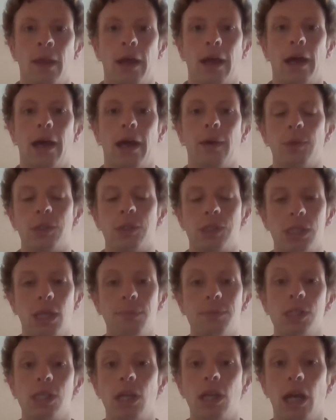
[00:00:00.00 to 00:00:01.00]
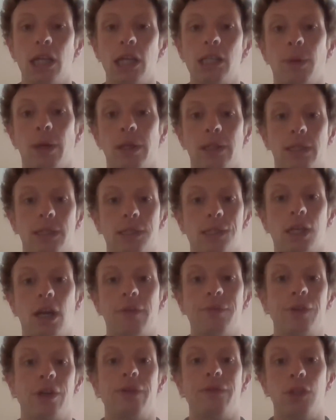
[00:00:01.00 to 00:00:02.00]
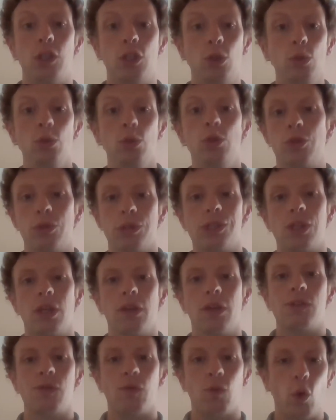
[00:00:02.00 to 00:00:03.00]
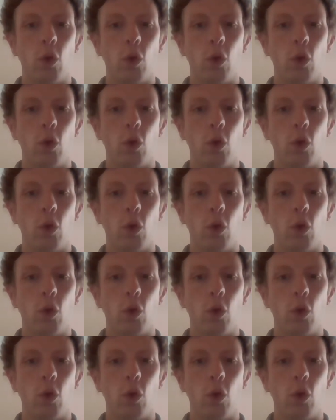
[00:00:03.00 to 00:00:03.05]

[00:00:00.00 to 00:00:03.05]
It was subsidized by the discovery of huge reserves of